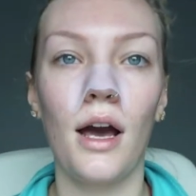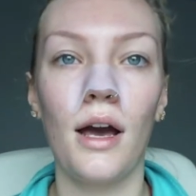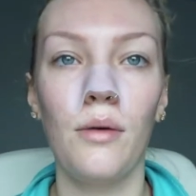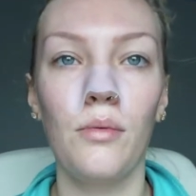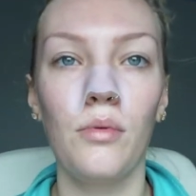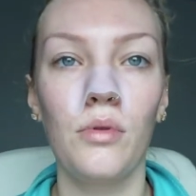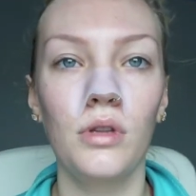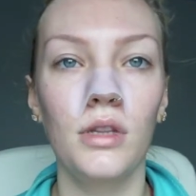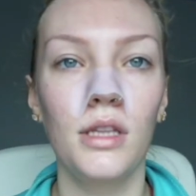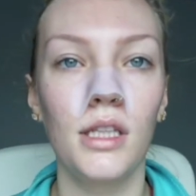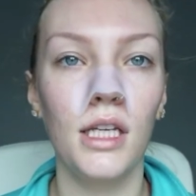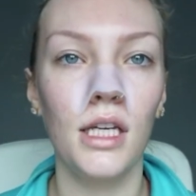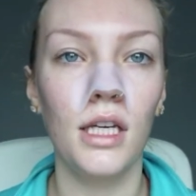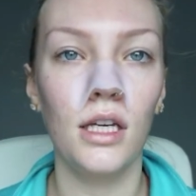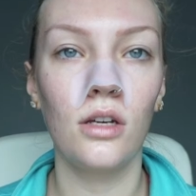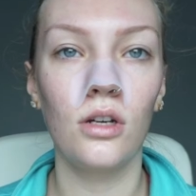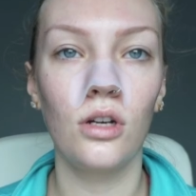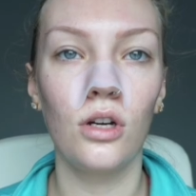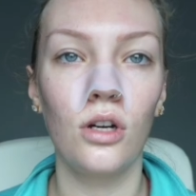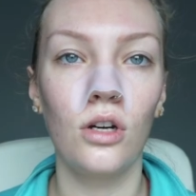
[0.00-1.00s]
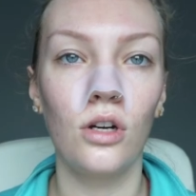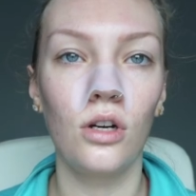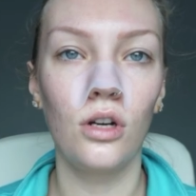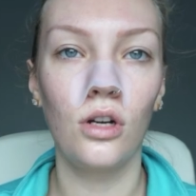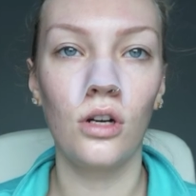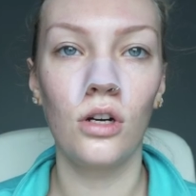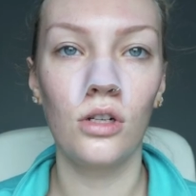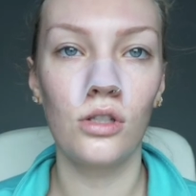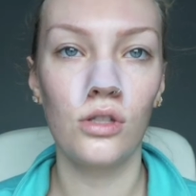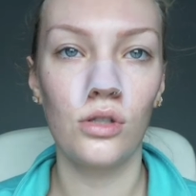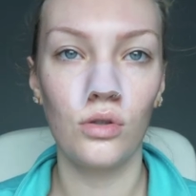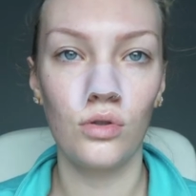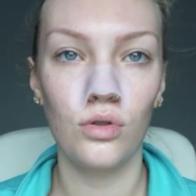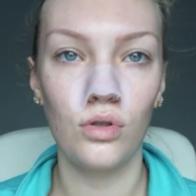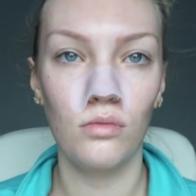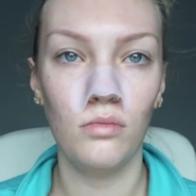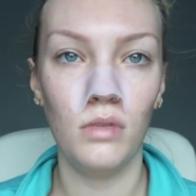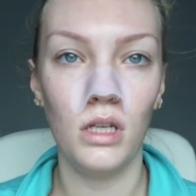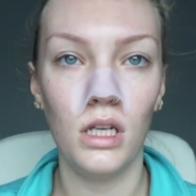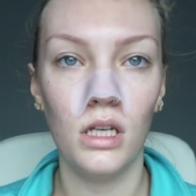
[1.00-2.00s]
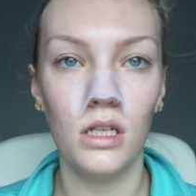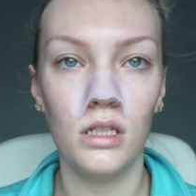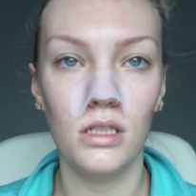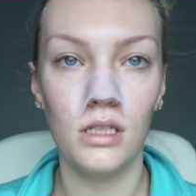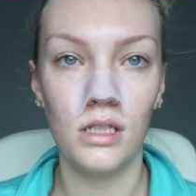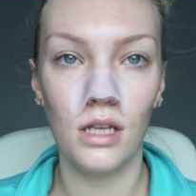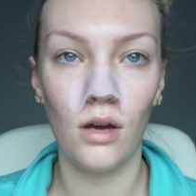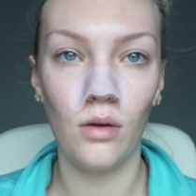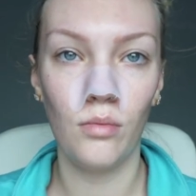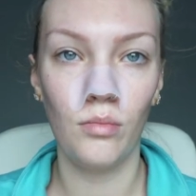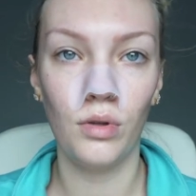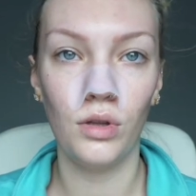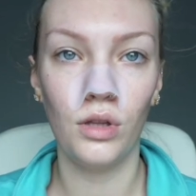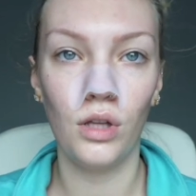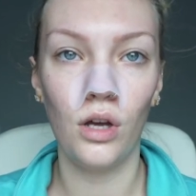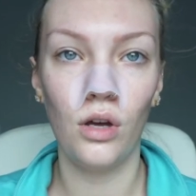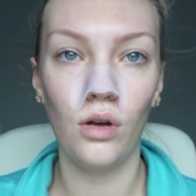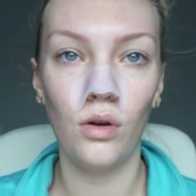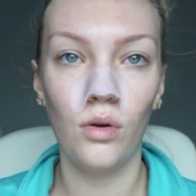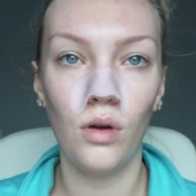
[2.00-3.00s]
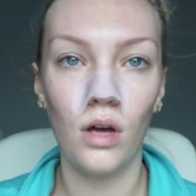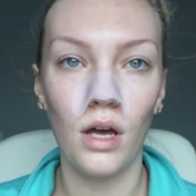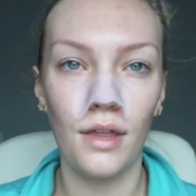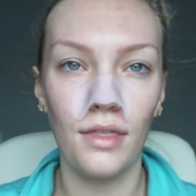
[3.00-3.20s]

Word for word: I will link her social media down below.